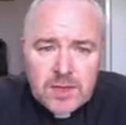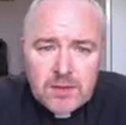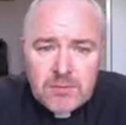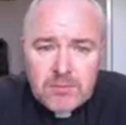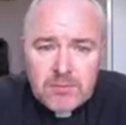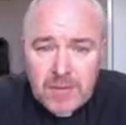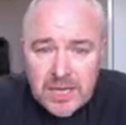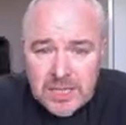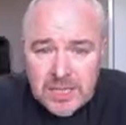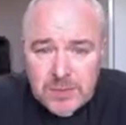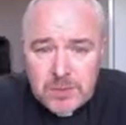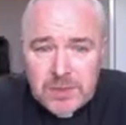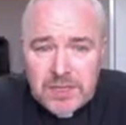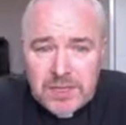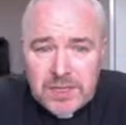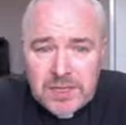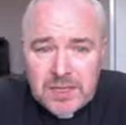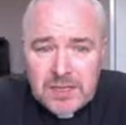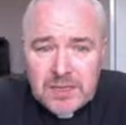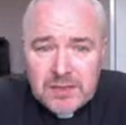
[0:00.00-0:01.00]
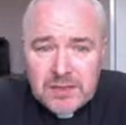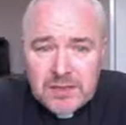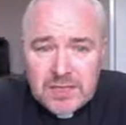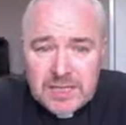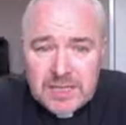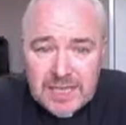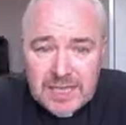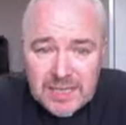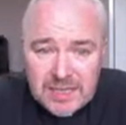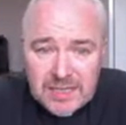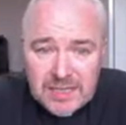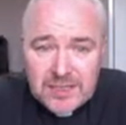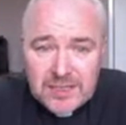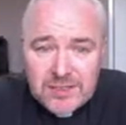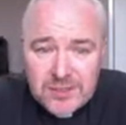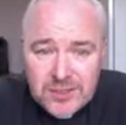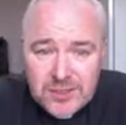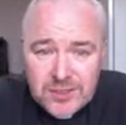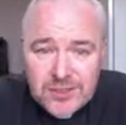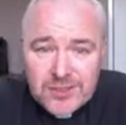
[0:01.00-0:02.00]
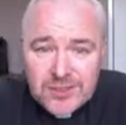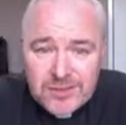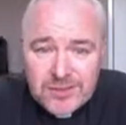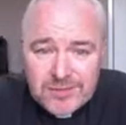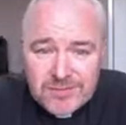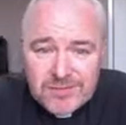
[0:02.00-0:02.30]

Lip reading: might be the delegates.